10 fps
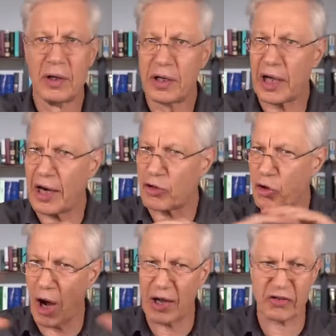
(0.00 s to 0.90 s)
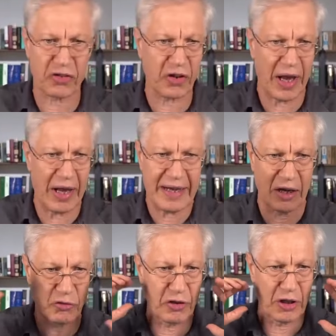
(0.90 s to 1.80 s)
cut across any
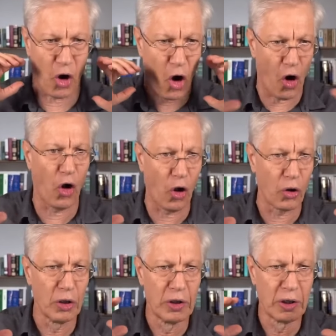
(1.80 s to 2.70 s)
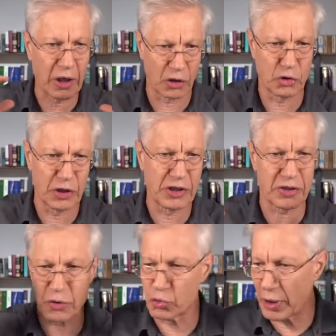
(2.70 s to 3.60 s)
country, all countries
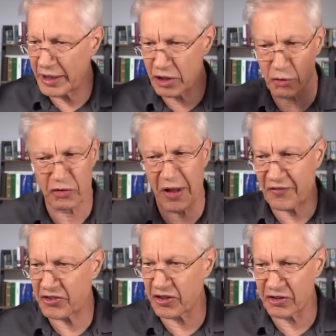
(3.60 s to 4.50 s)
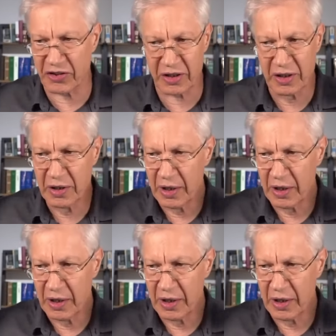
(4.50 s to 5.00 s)
running huge deficits and